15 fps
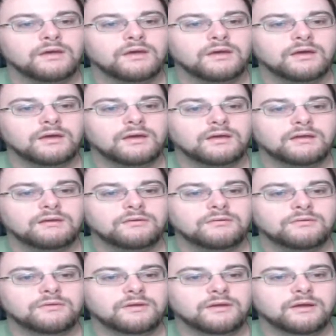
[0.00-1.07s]
I don't
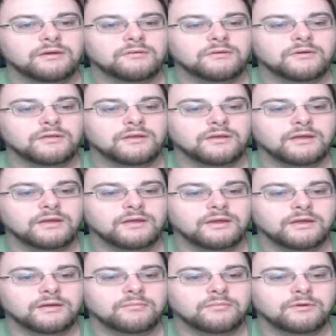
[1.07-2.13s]
think I really get
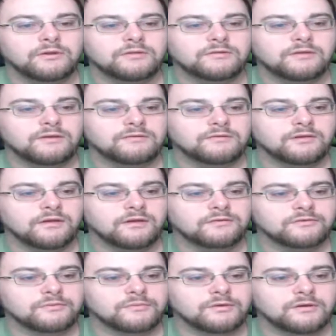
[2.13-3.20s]
it, but it sounds
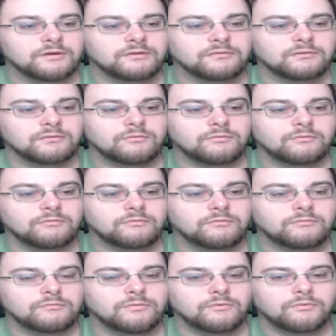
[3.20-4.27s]
awesome, huh?
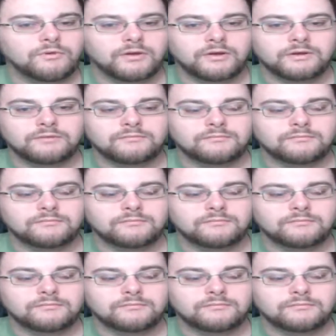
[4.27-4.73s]
But wait.